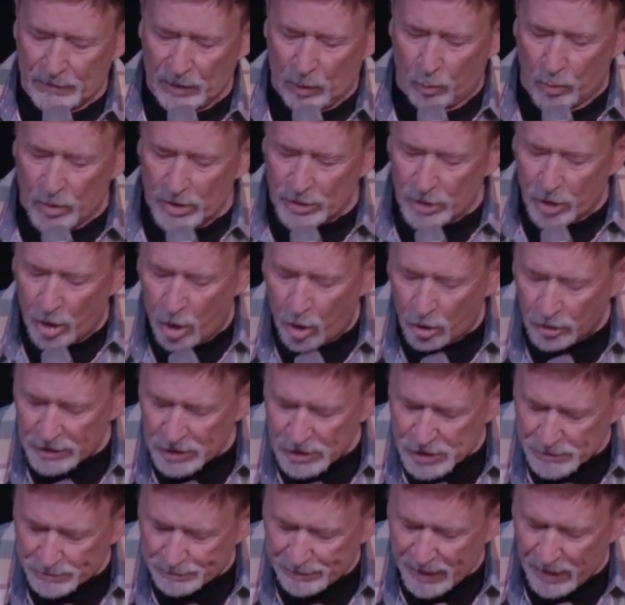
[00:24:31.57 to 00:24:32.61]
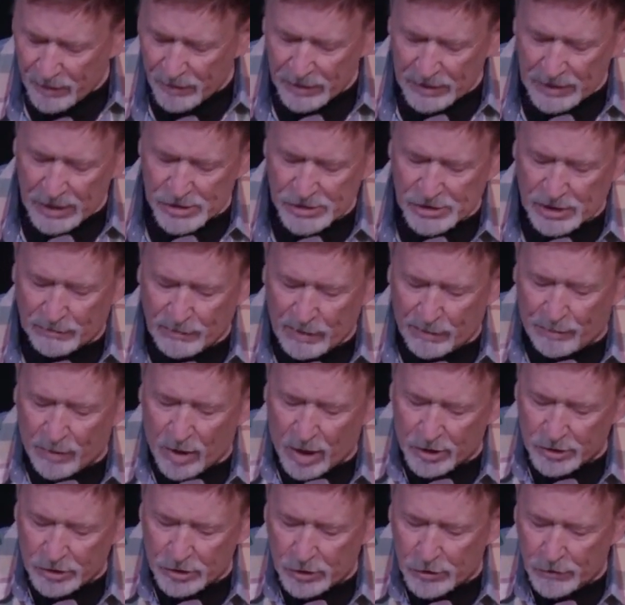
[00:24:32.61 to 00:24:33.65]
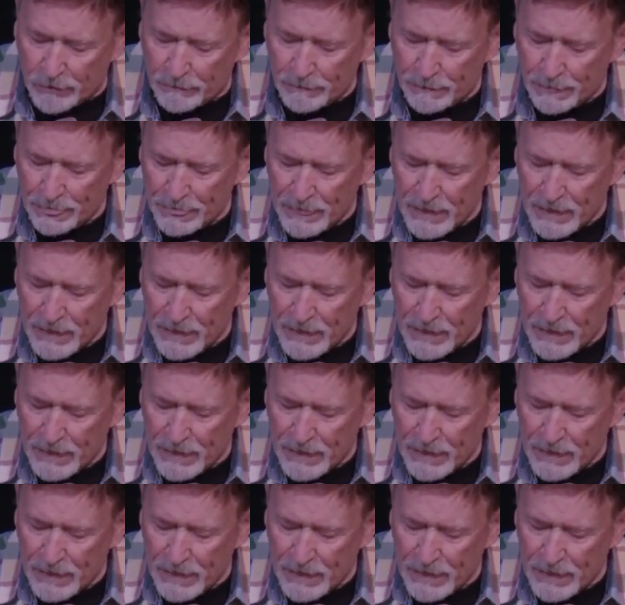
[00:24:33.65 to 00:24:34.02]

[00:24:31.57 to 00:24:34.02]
when the Holy Spirit has come upon you,